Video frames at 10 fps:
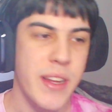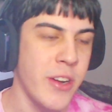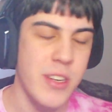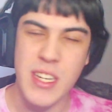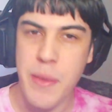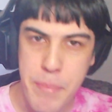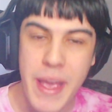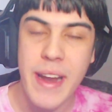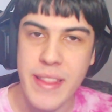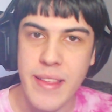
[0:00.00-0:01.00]
Not to
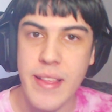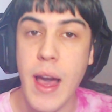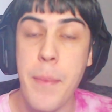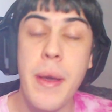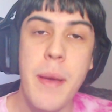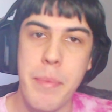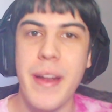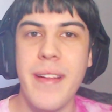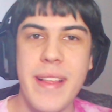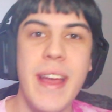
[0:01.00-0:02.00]
compare to the sub, but
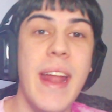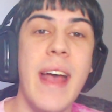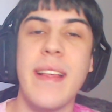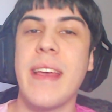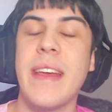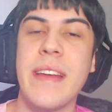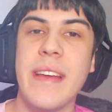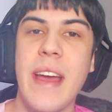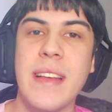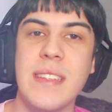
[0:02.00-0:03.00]
instead as a
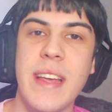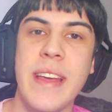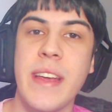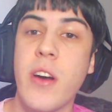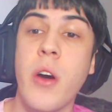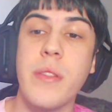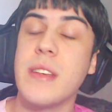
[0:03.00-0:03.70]
as a oh,